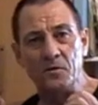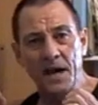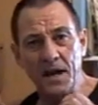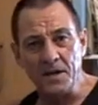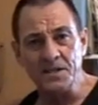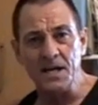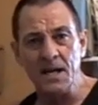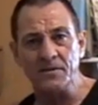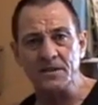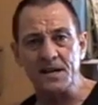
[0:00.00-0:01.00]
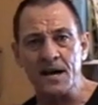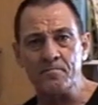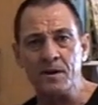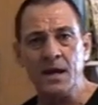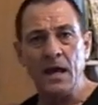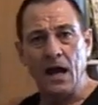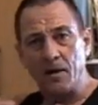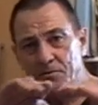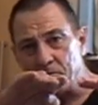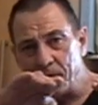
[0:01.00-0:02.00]
your energy levels up,
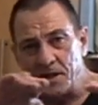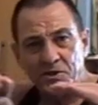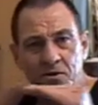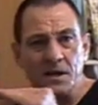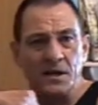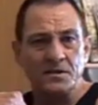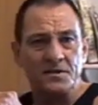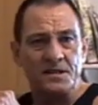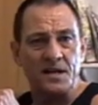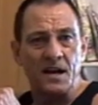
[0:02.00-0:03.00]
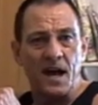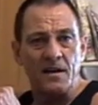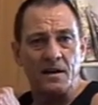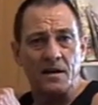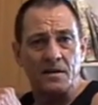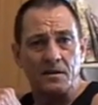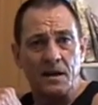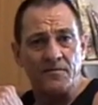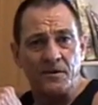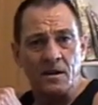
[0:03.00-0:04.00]
helps your blood sugar to stay
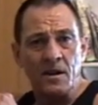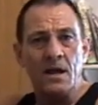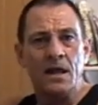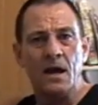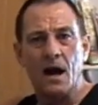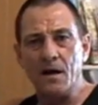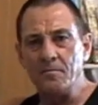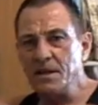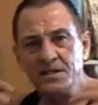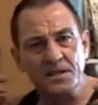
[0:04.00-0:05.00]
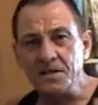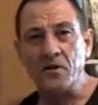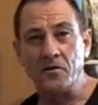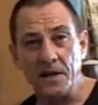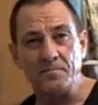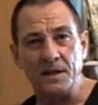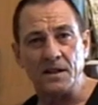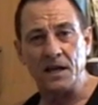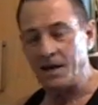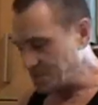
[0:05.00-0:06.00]
level. It's just a great
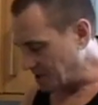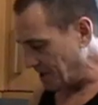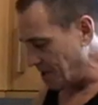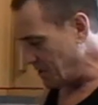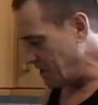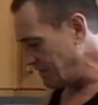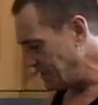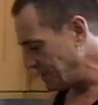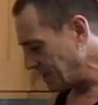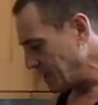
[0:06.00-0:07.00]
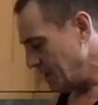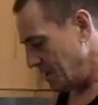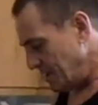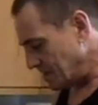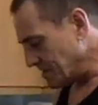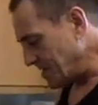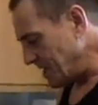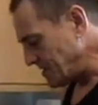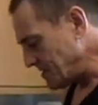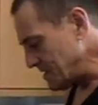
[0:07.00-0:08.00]
meal and it's a great way of eating. So
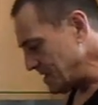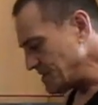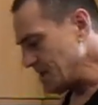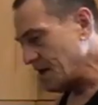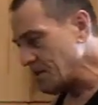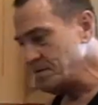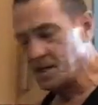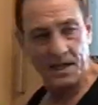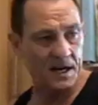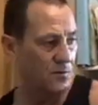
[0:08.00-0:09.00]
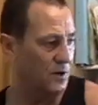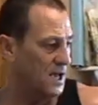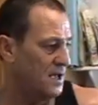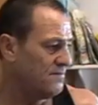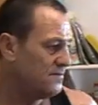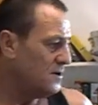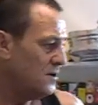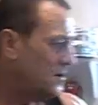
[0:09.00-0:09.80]
that's another meal that I will have,